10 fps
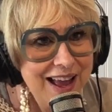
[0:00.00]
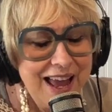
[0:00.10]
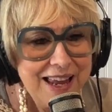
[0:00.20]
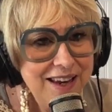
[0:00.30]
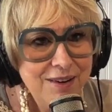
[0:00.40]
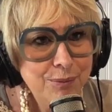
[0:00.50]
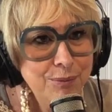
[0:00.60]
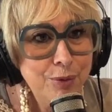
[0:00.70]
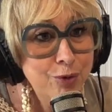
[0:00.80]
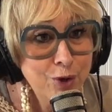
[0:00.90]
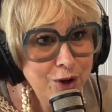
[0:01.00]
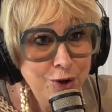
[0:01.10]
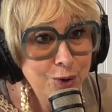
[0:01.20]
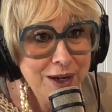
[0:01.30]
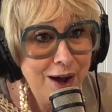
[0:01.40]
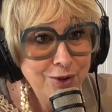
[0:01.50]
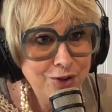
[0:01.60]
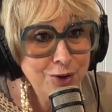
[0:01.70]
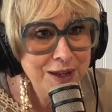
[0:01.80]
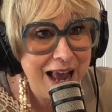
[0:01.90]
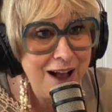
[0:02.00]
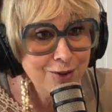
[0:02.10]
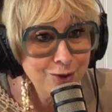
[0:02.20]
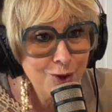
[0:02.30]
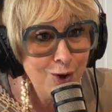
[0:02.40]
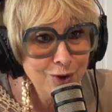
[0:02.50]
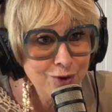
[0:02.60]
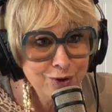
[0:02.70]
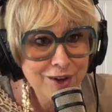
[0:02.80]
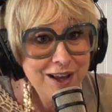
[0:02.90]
And before you knew it, I was doing house calls